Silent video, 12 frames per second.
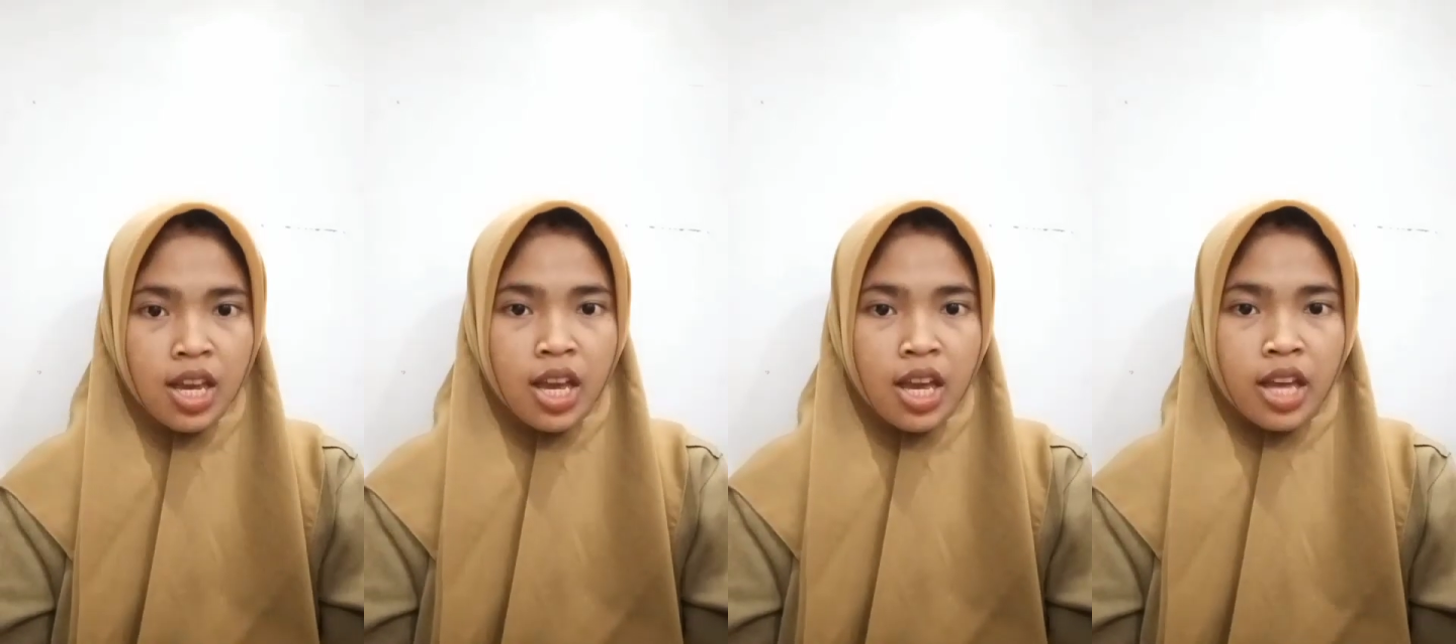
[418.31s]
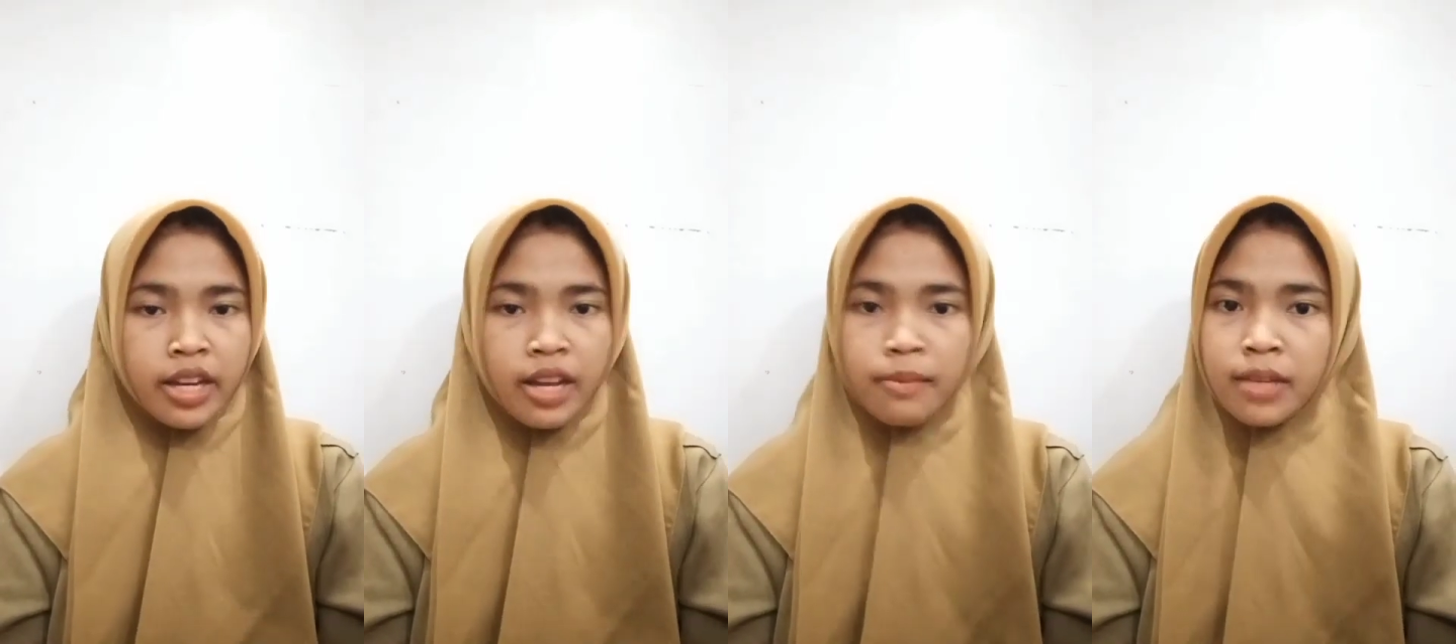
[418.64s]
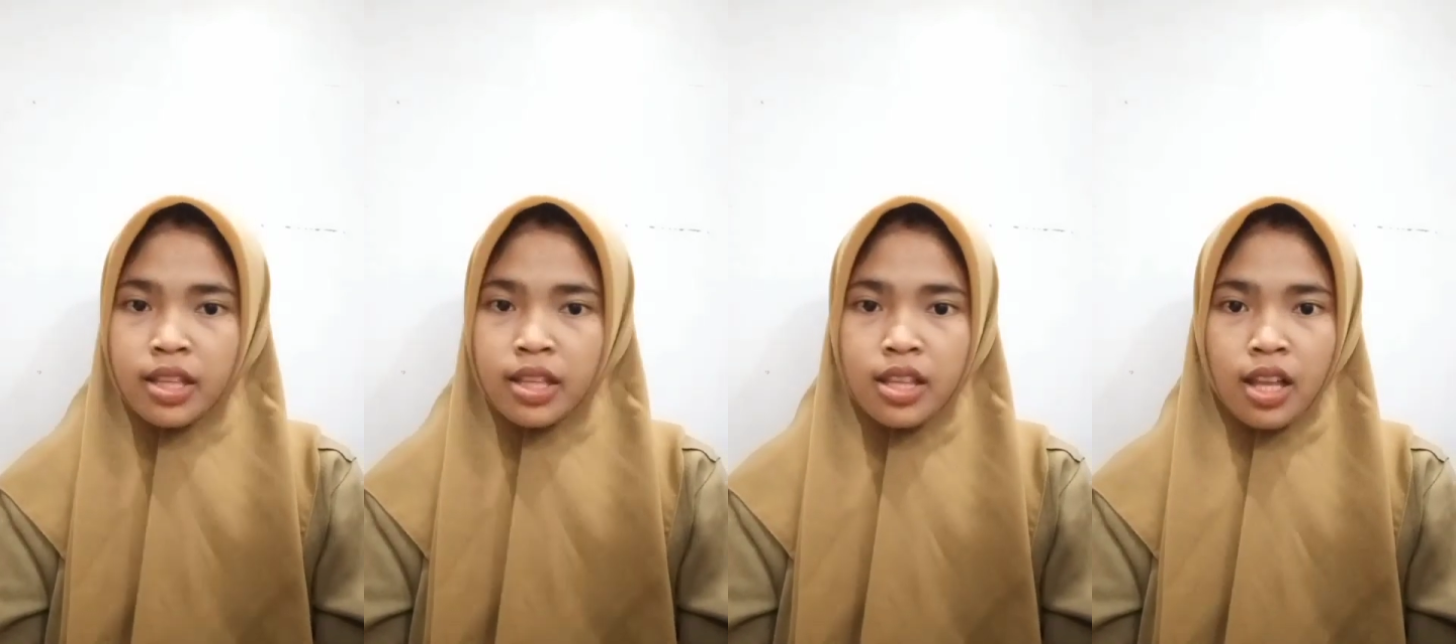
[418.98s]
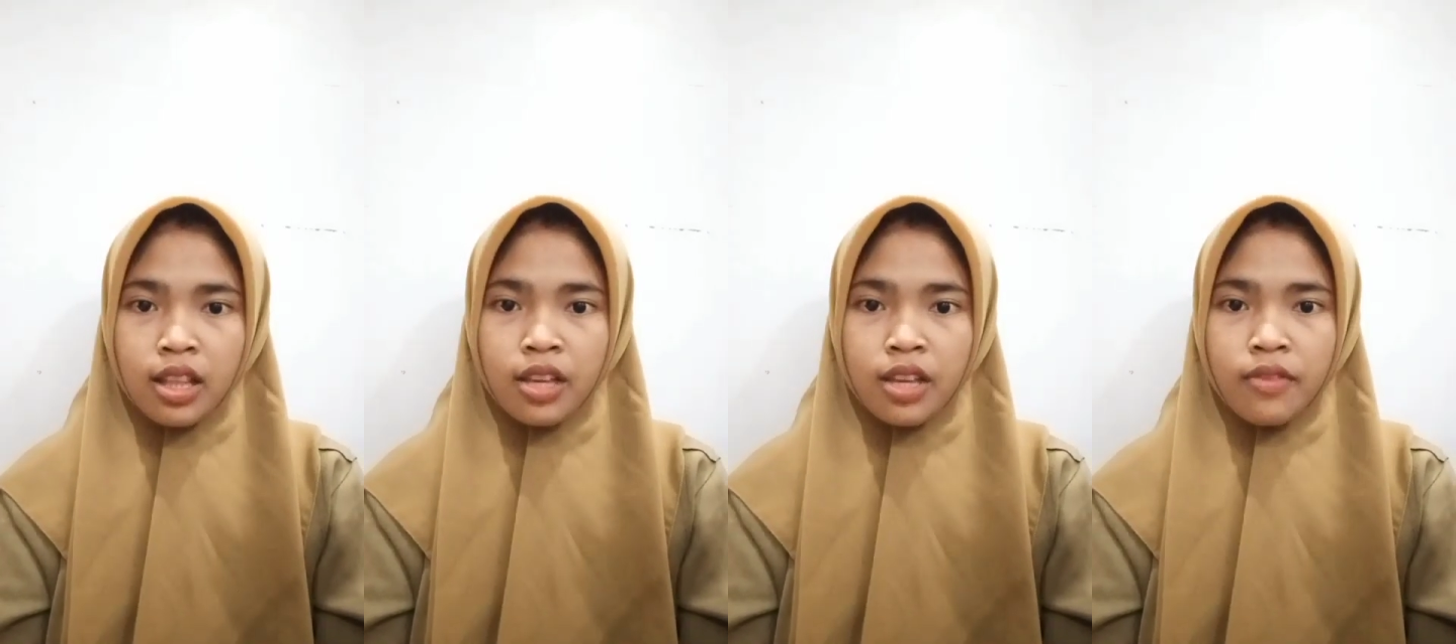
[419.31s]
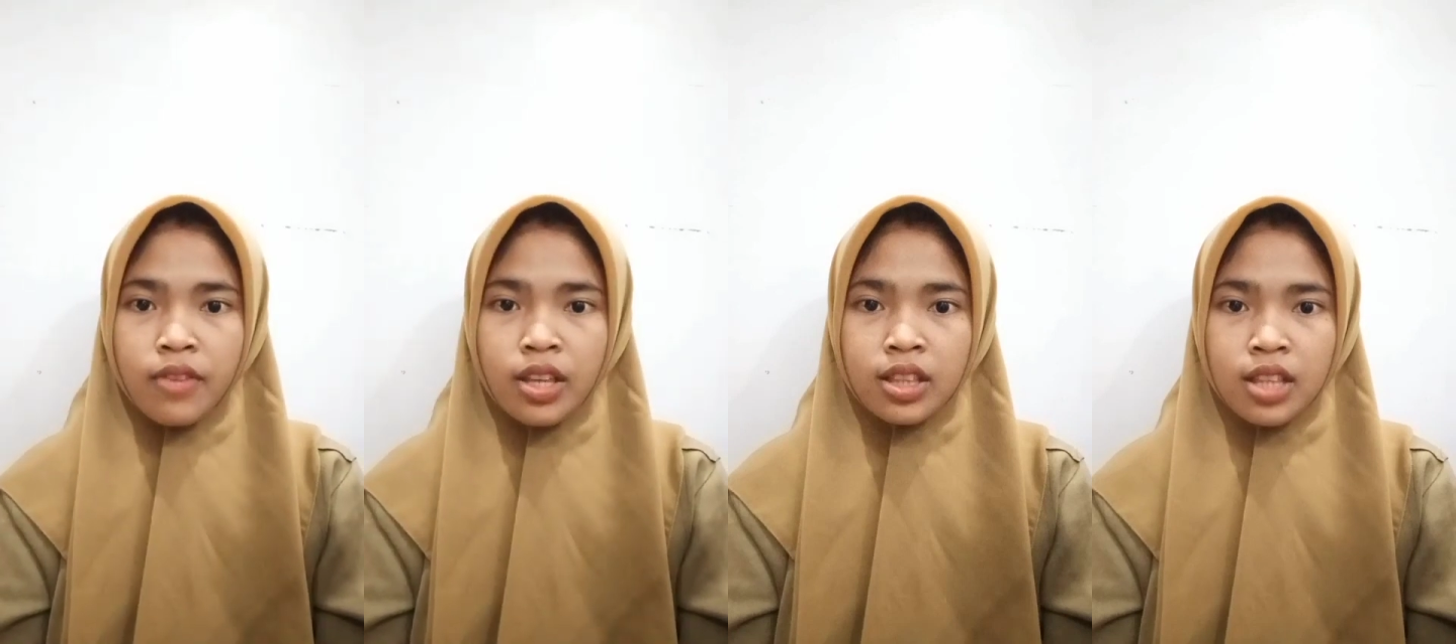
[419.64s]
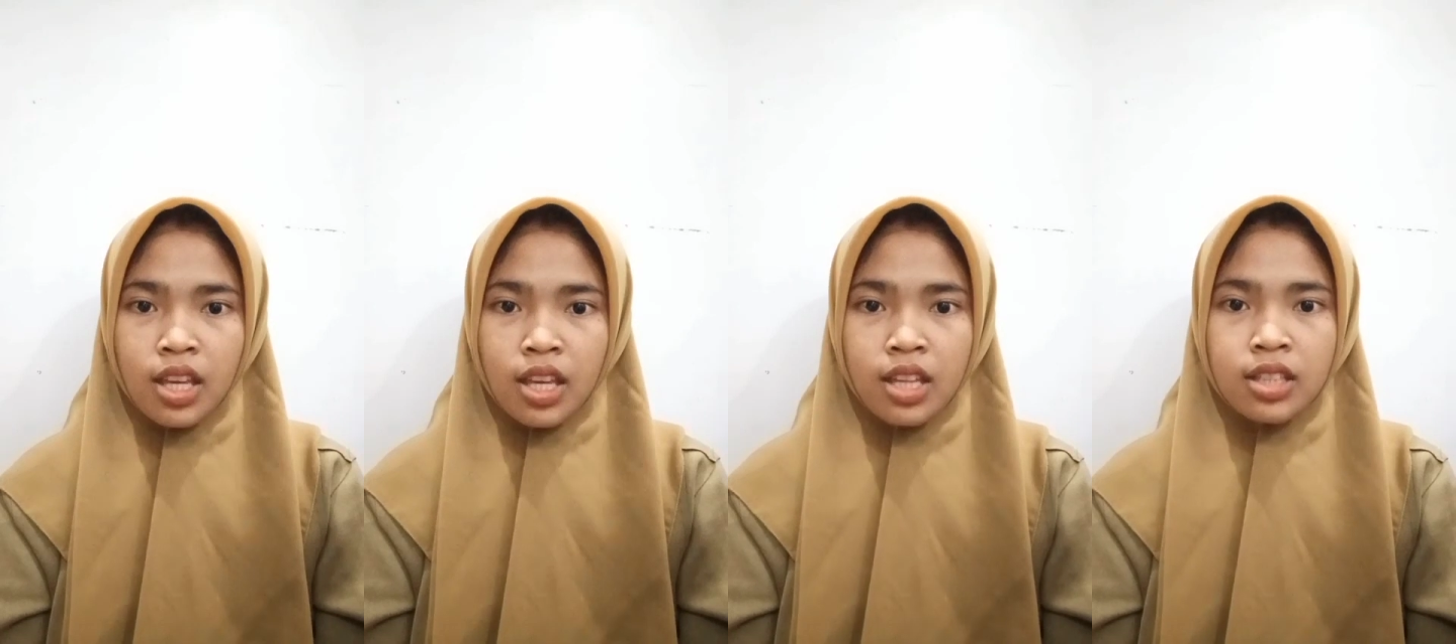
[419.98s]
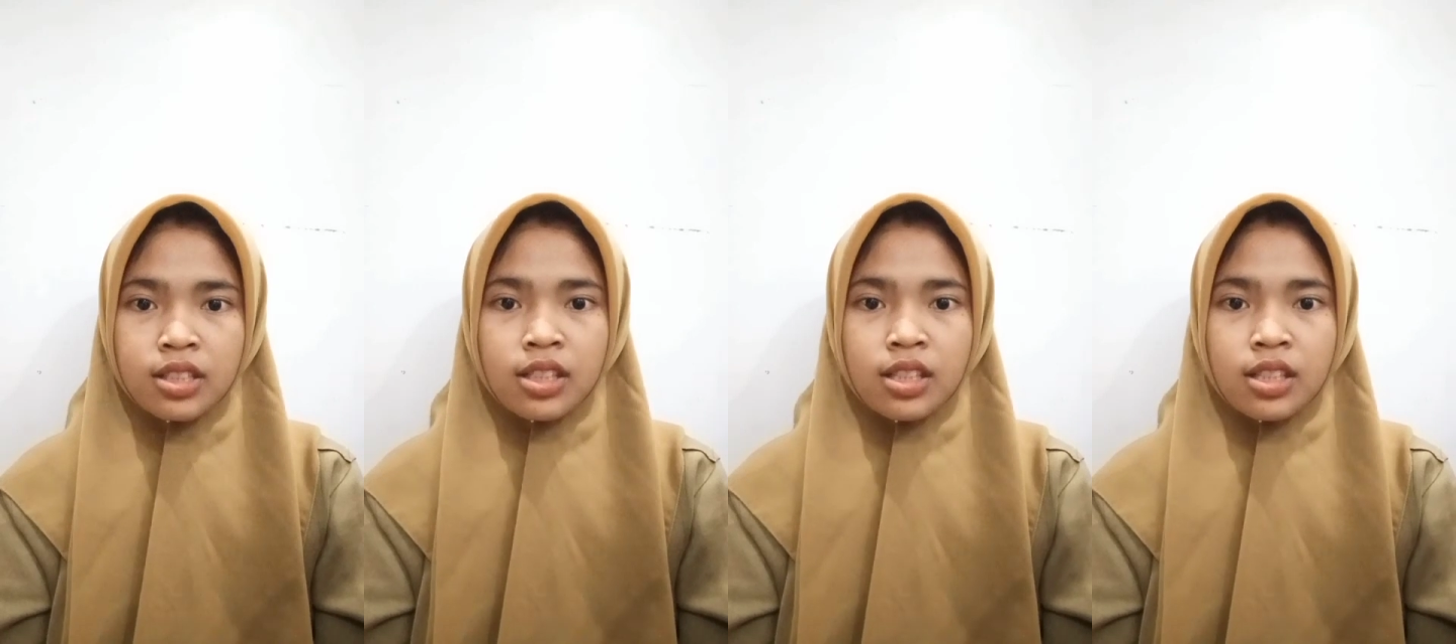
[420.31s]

namely that living things